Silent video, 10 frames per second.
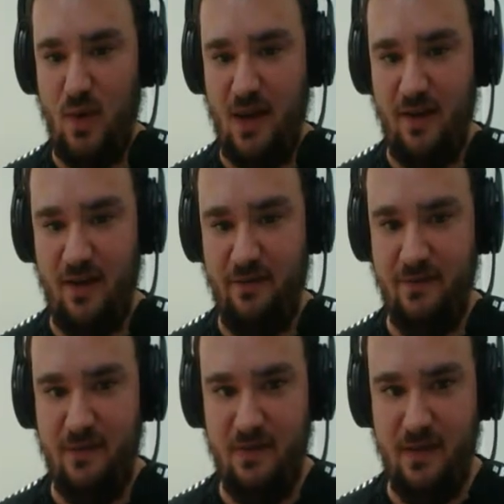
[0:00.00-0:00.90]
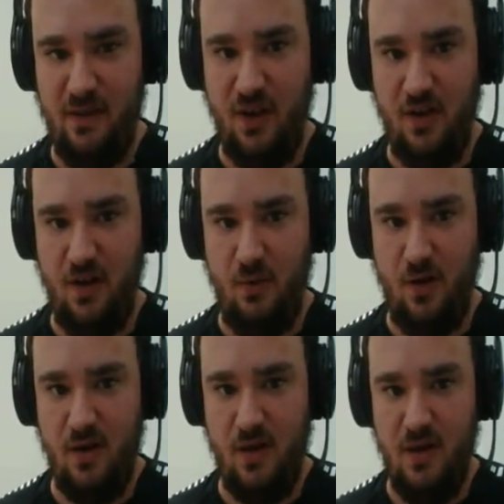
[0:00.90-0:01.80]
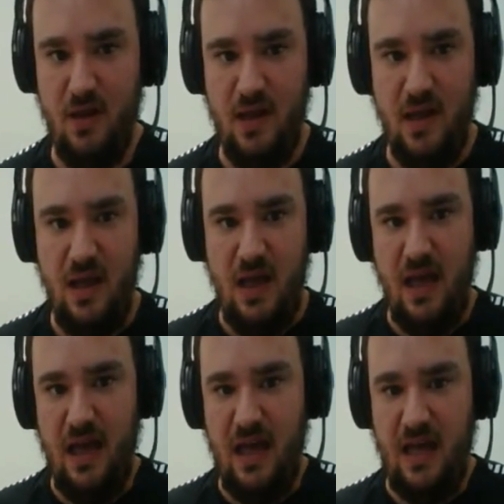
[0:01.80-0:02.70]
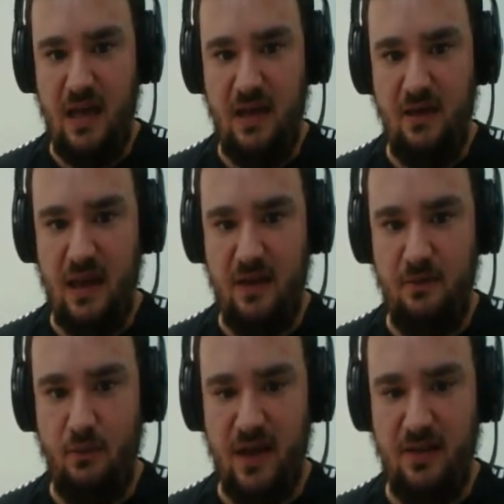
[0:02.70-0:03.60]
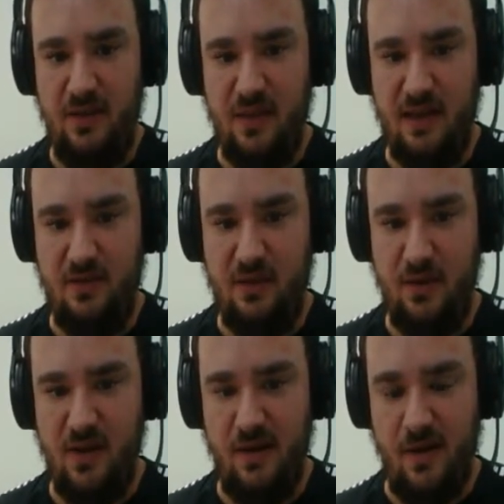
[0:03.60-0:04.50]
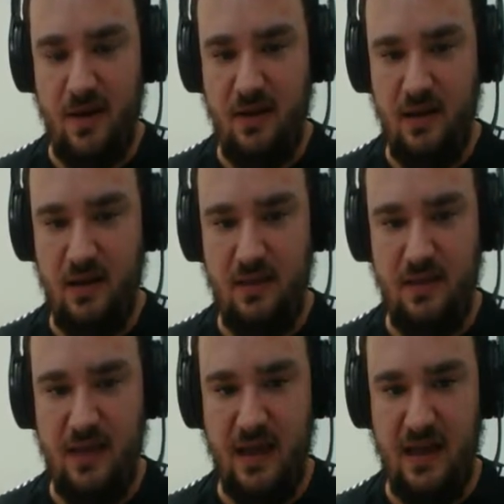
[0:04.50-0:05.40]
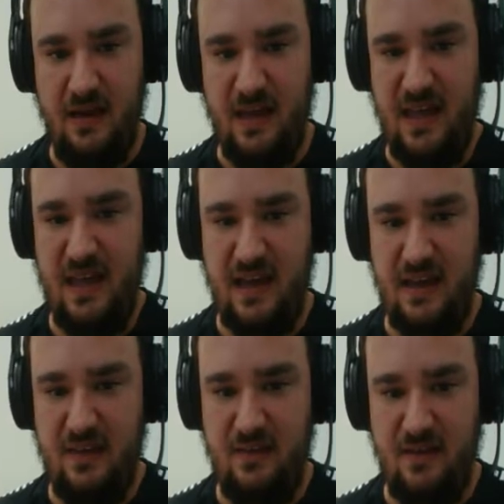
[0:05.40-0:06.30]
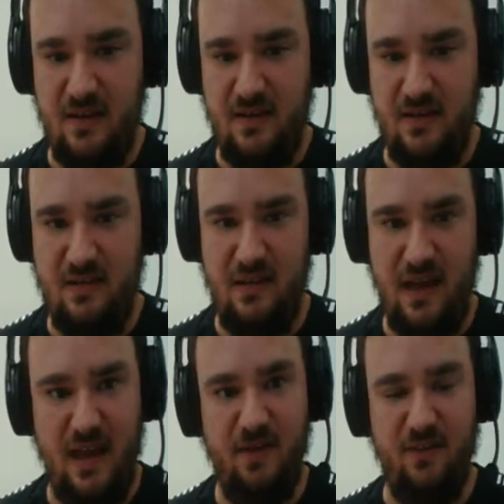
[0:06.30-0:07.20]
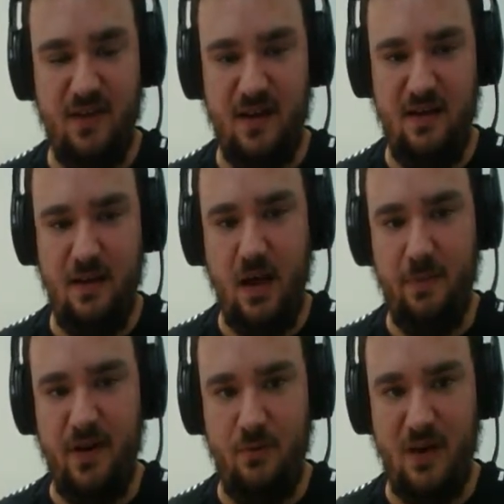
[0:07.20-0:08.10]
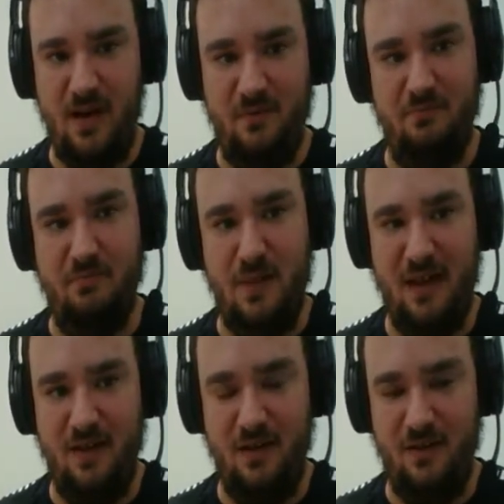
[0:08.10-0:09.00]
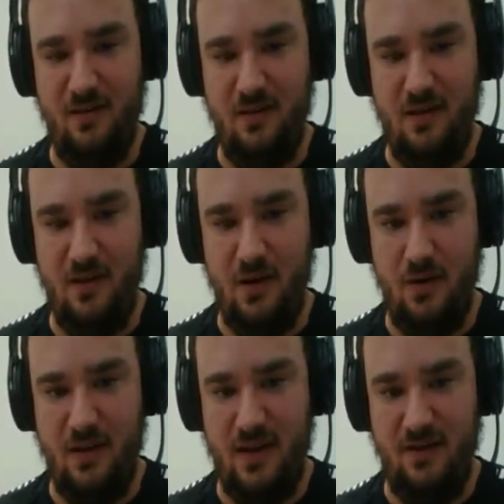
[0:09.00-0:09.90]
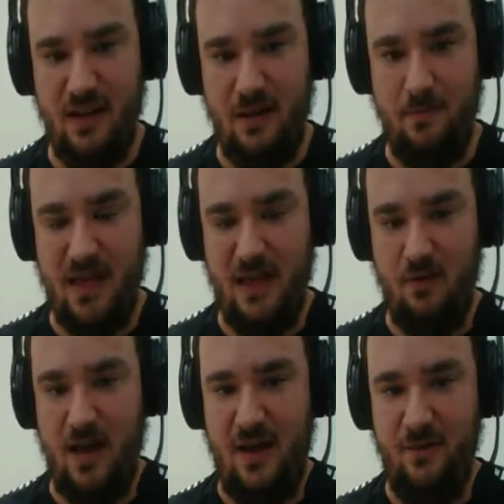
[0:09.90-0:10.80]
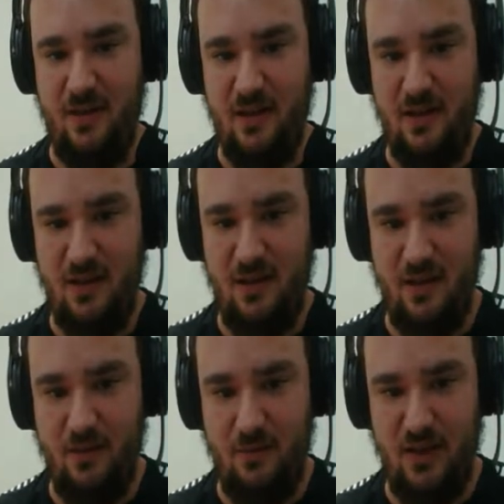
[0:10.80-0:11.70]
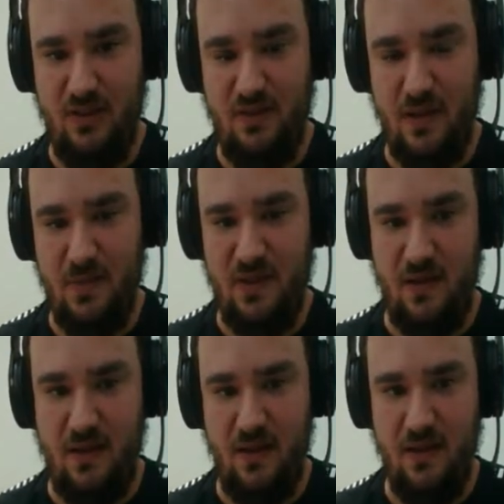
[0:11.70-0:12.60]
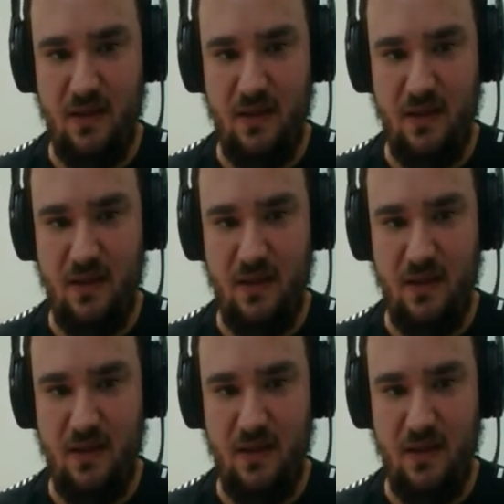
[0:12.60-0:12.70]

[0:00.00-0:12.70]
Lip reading: went off in the artwork. And while that's going on, that Giga is just having fun, hopping around, playing around like a playground with some of the